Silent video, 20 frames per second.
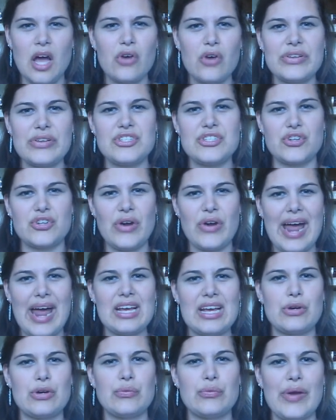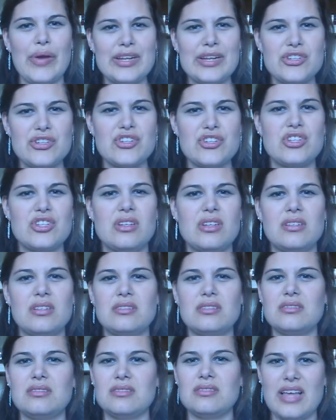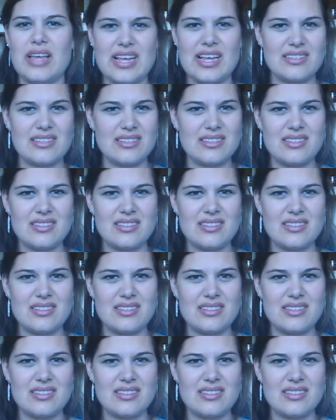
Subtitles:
aristocratic, rich, like